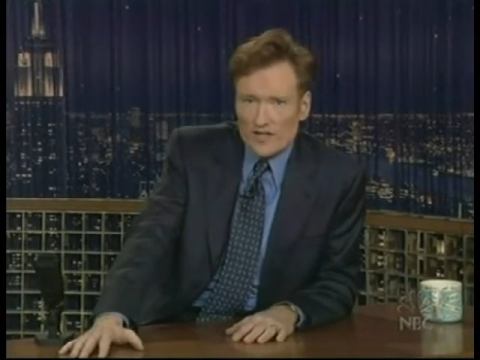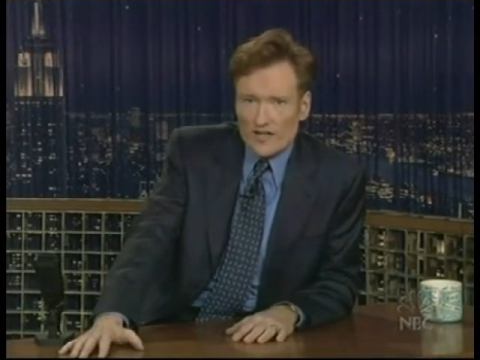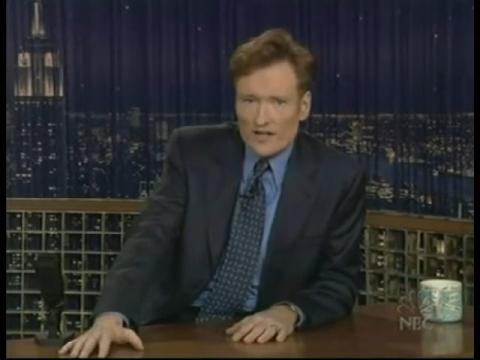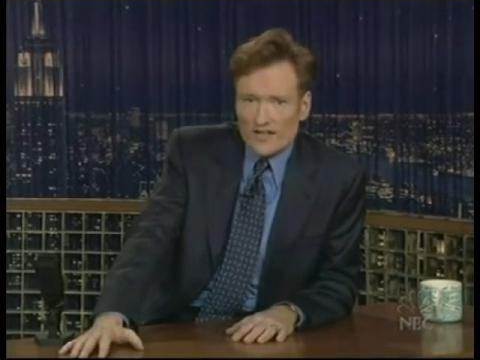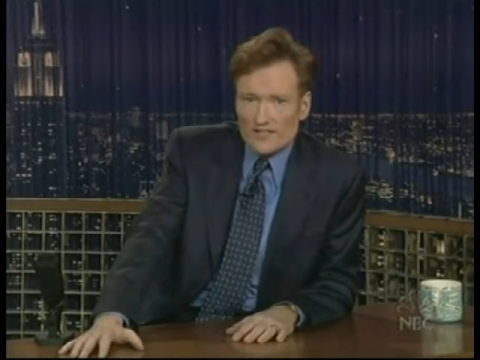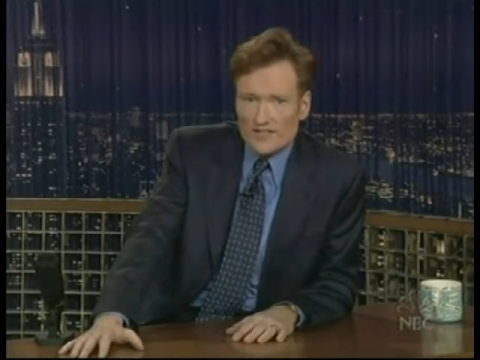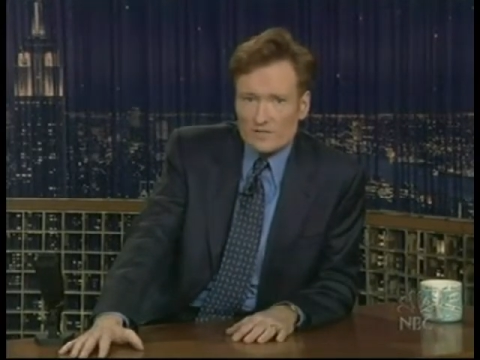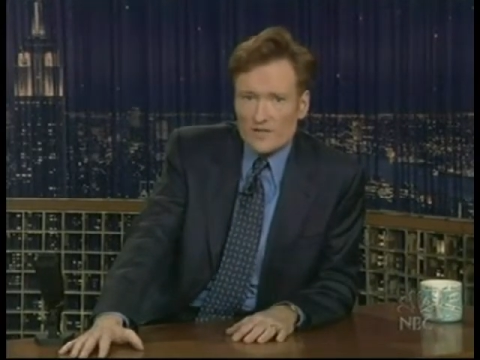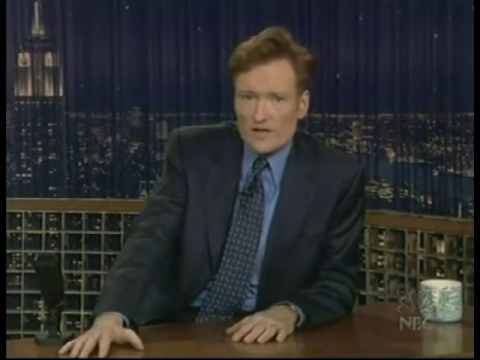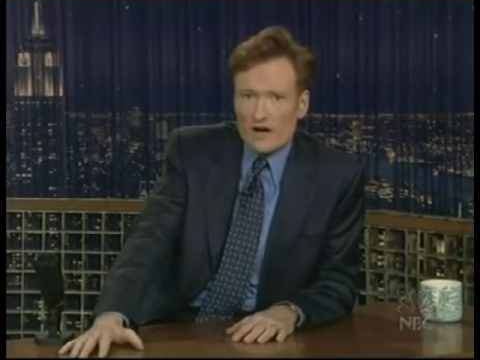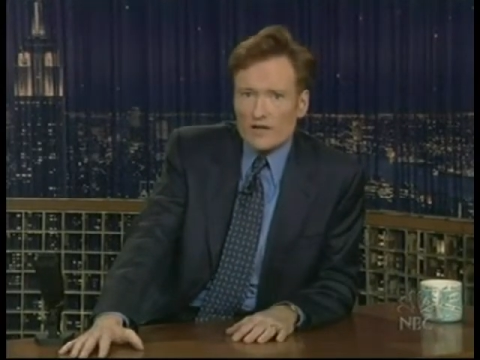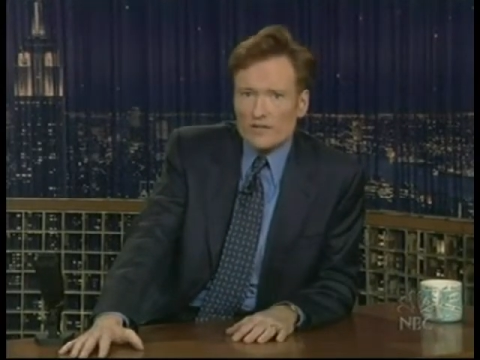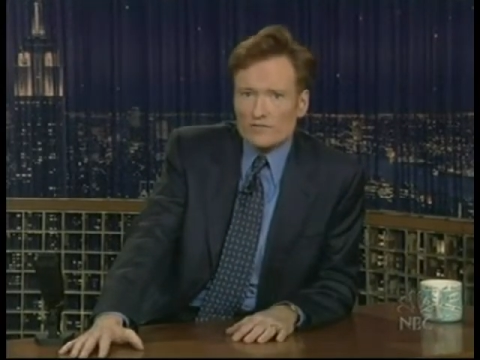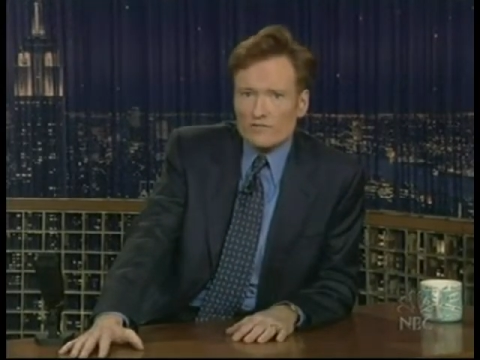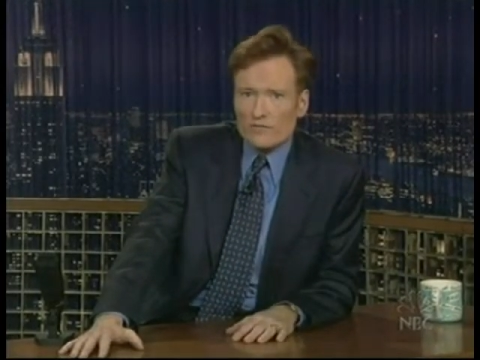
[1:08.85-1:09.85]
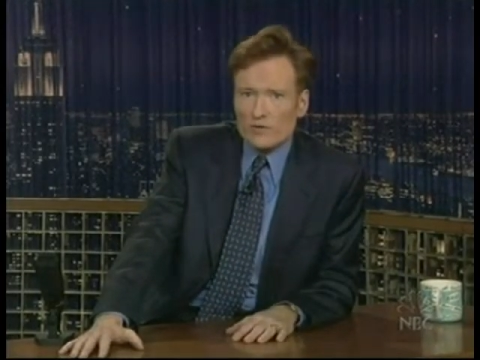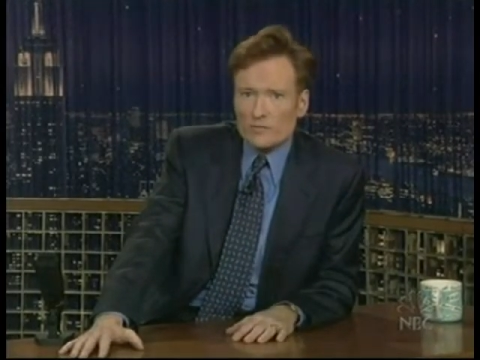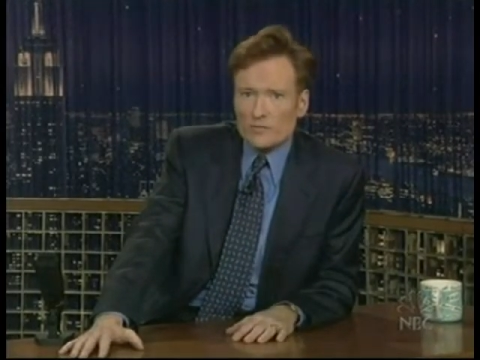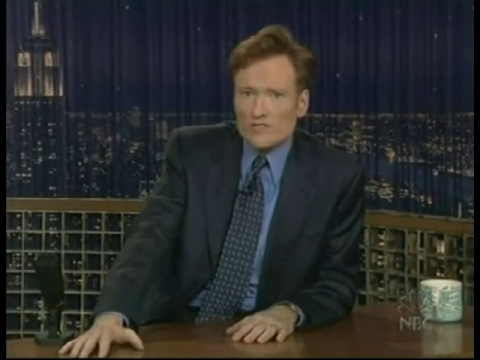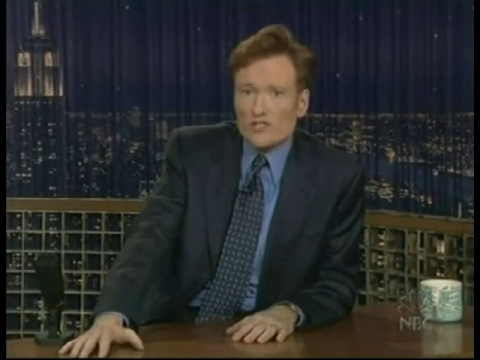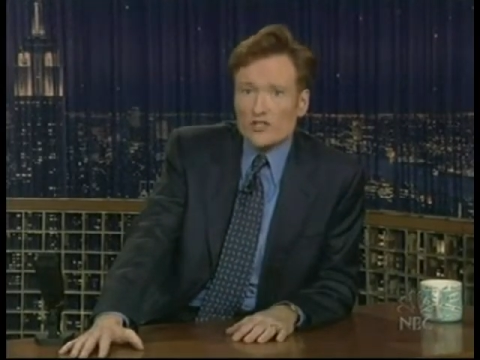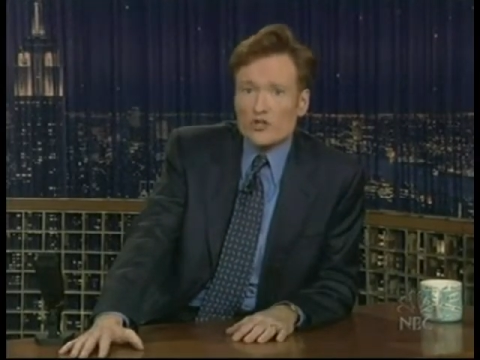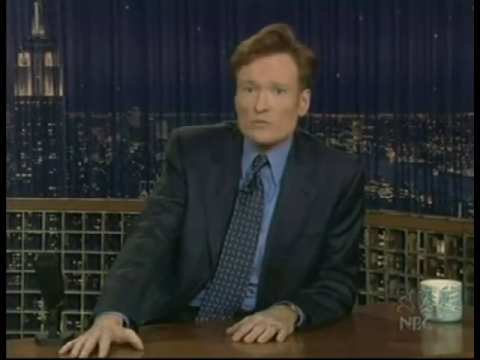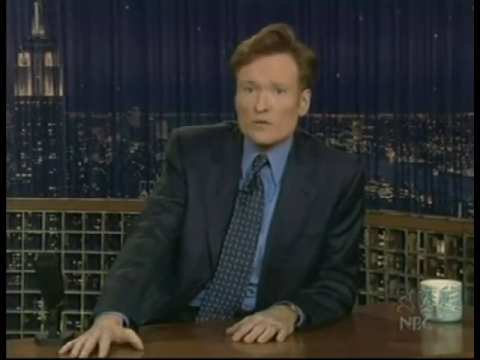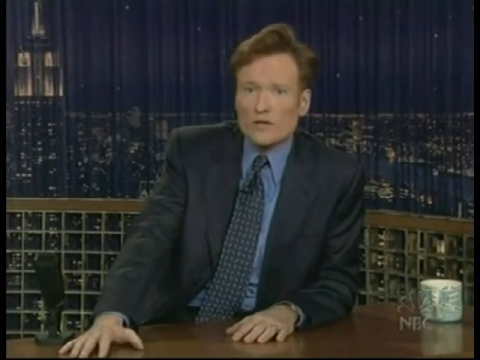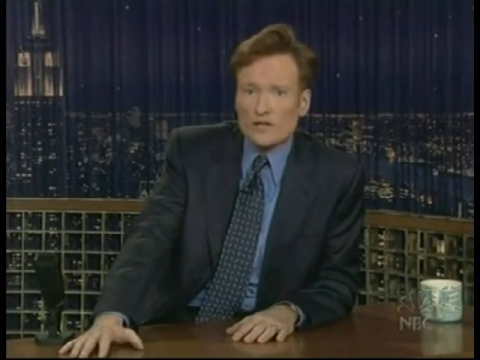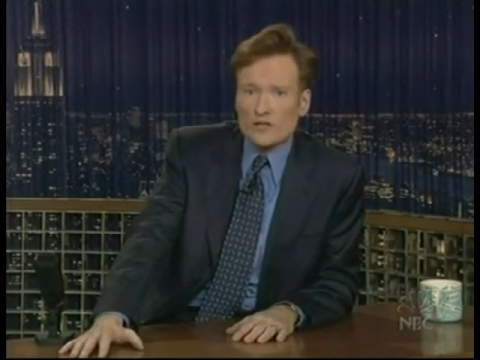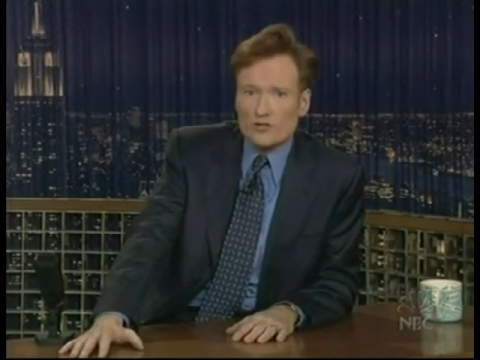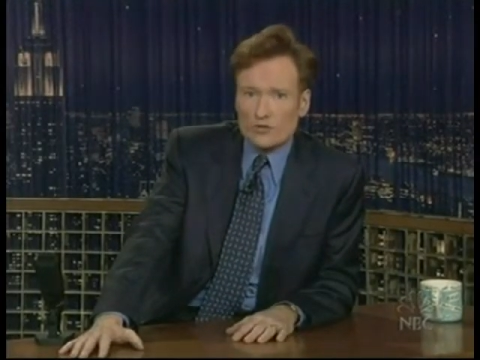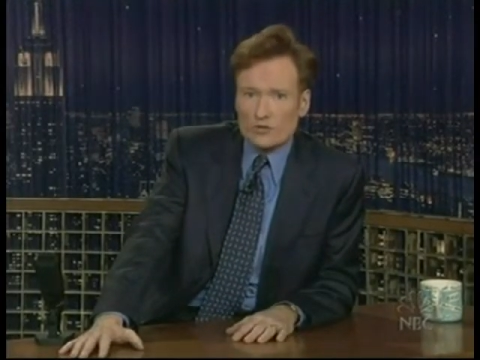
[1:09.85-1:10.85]
except the art form is human
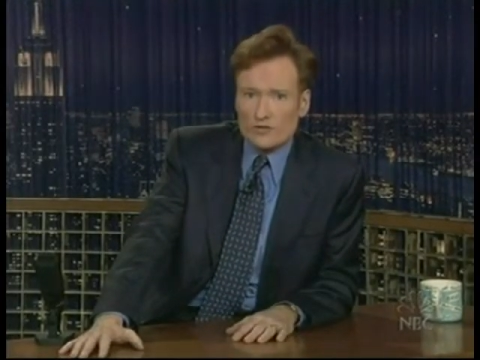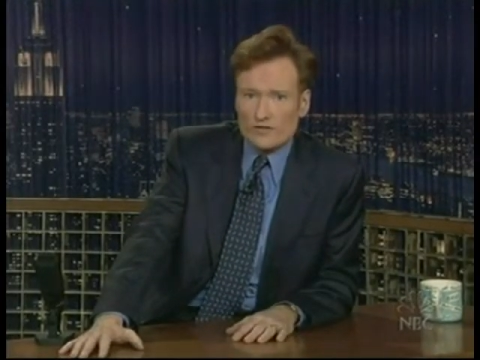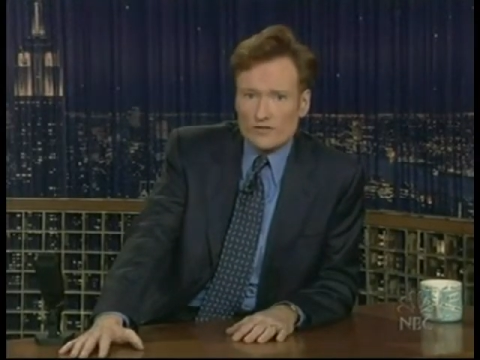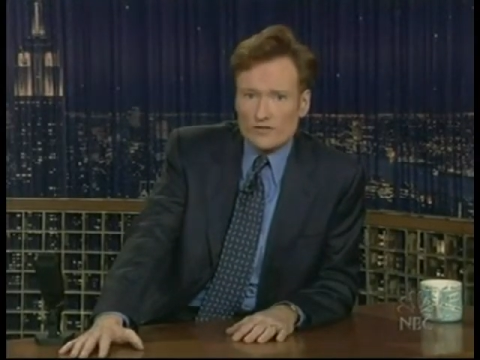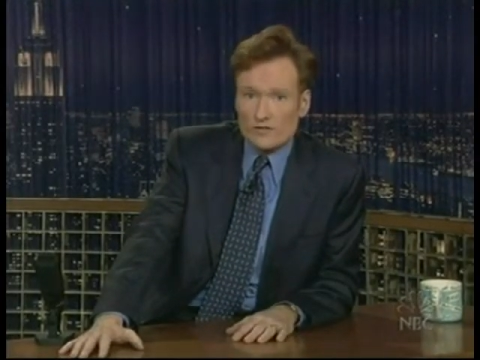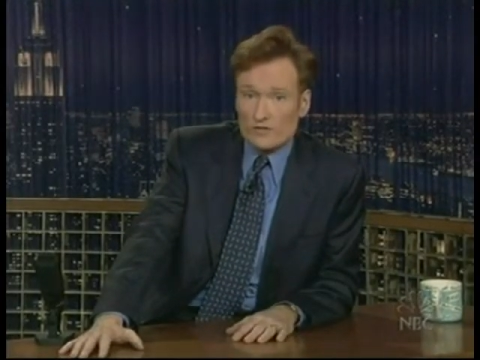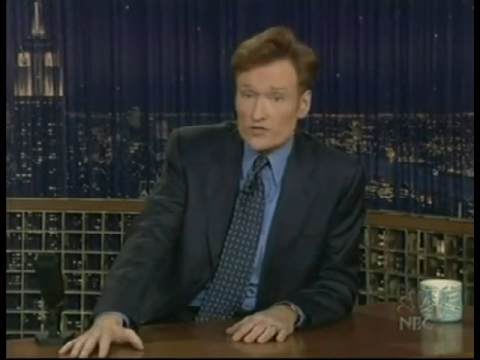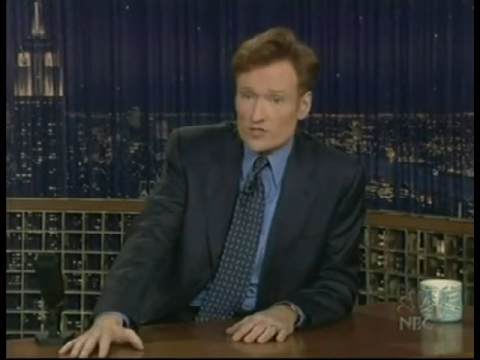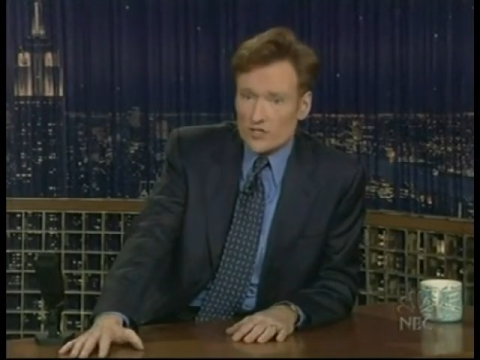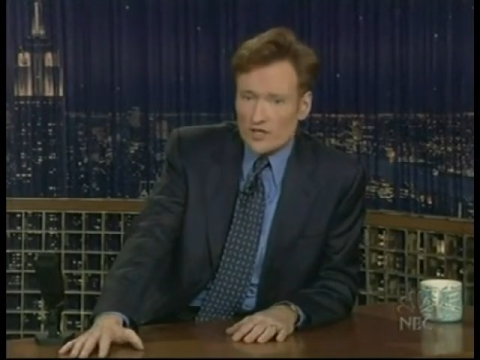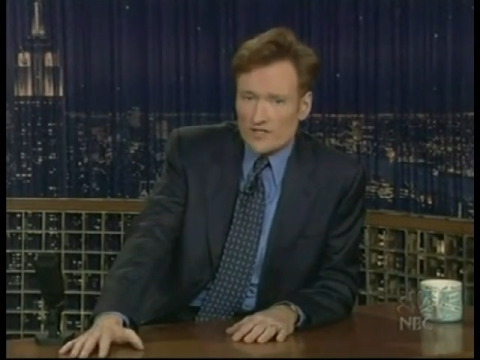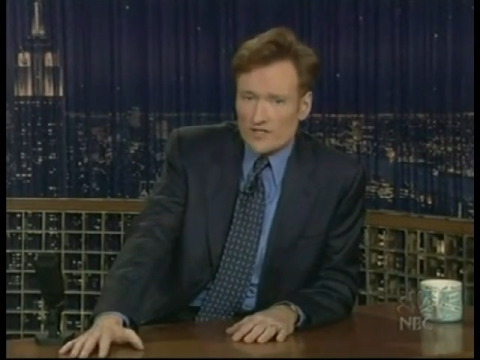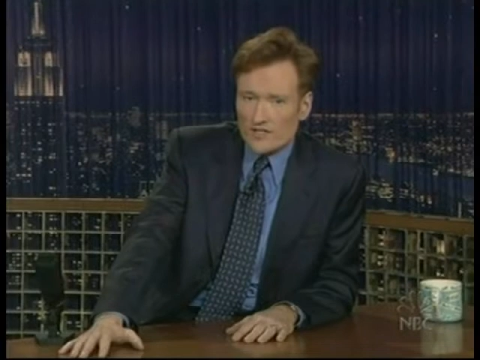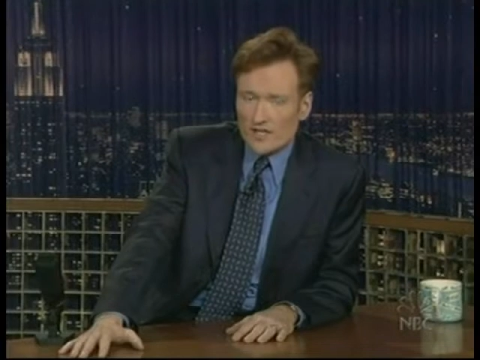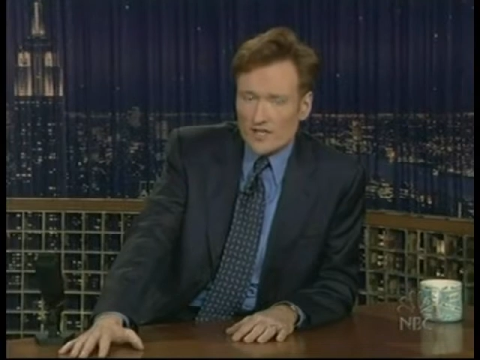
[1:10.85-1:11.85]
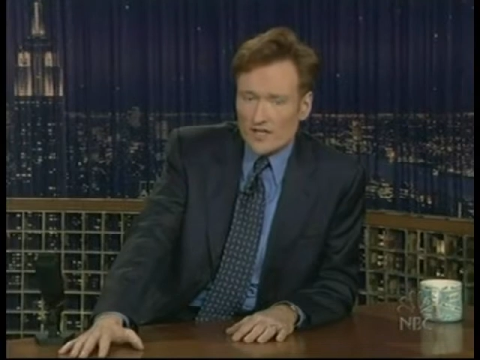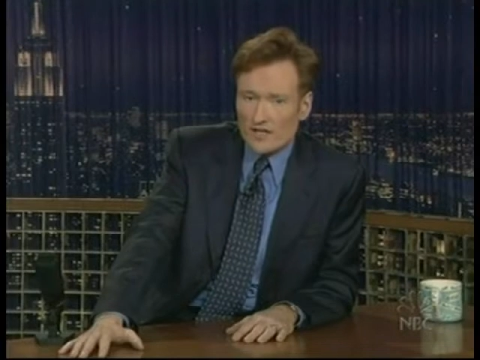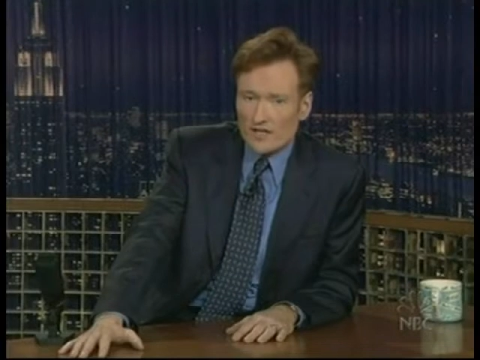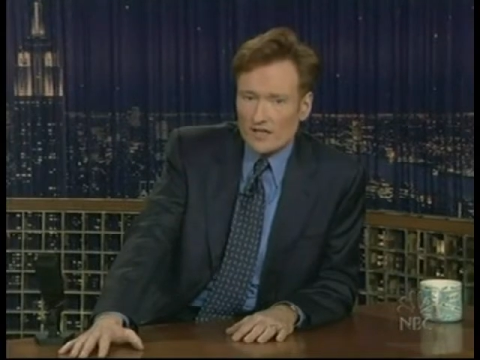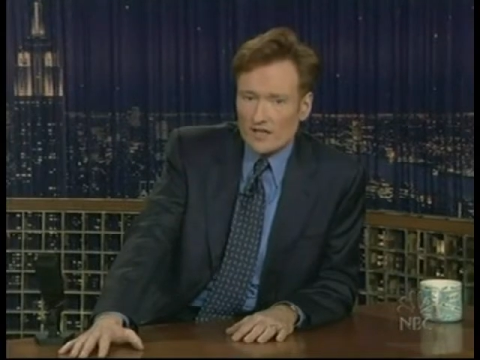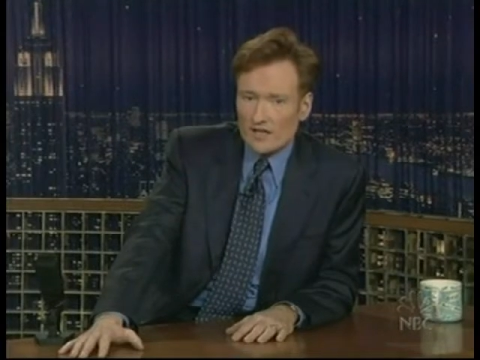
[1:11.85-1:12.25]
endurance, or should I say,